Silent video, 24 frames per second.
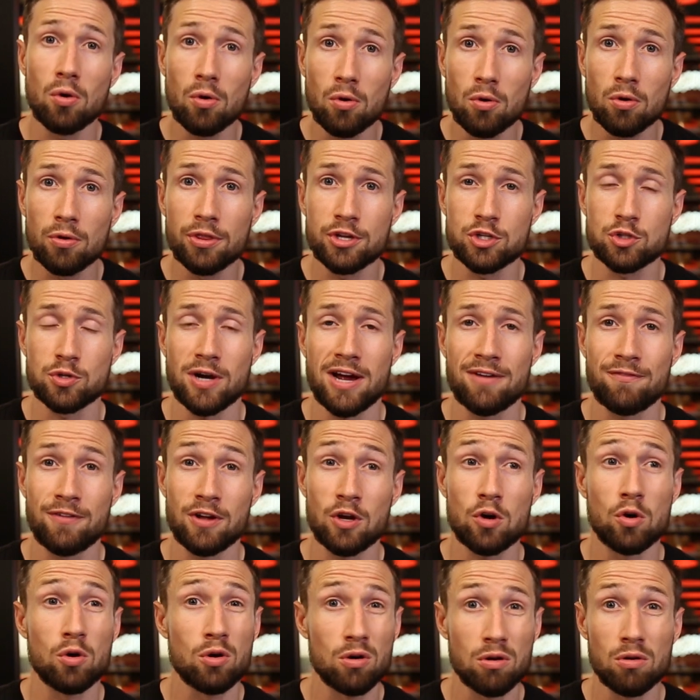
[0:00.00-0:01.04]
all the
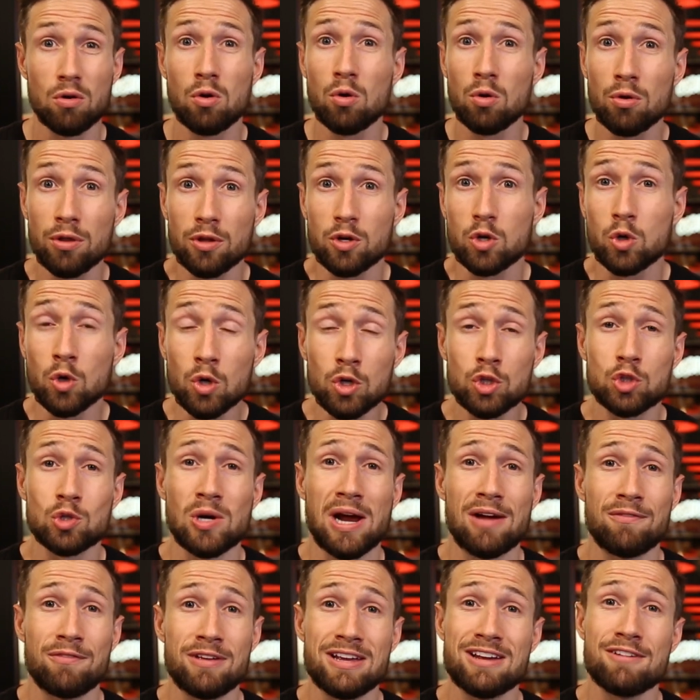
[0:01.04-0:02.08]
traffic or all the good
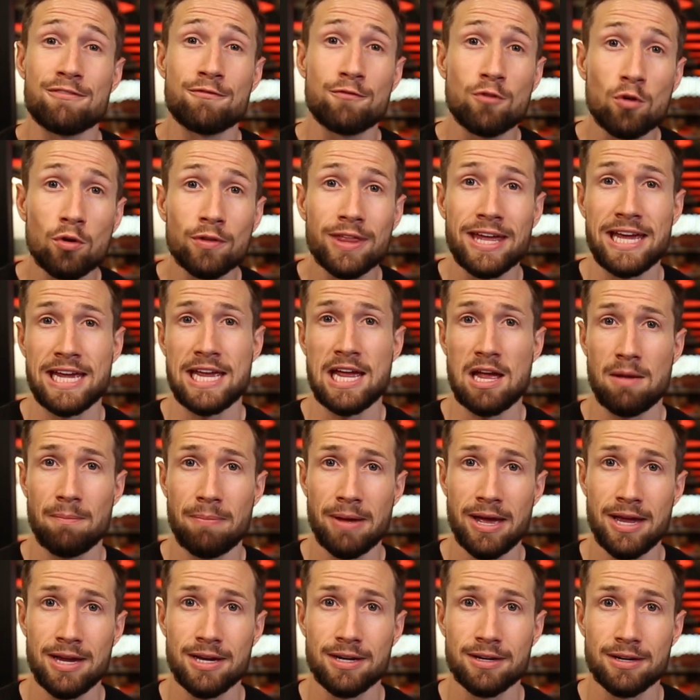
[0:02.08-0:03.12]
traffic for their
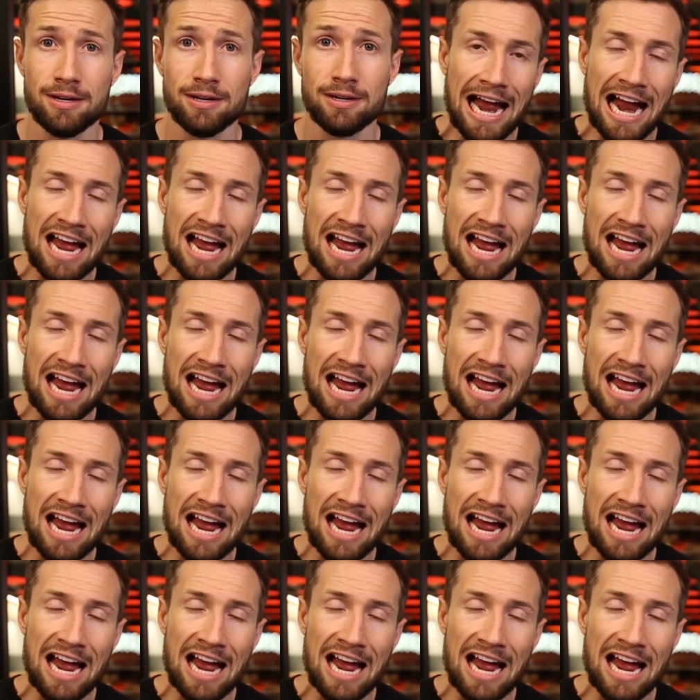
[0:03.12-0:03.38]
campaign.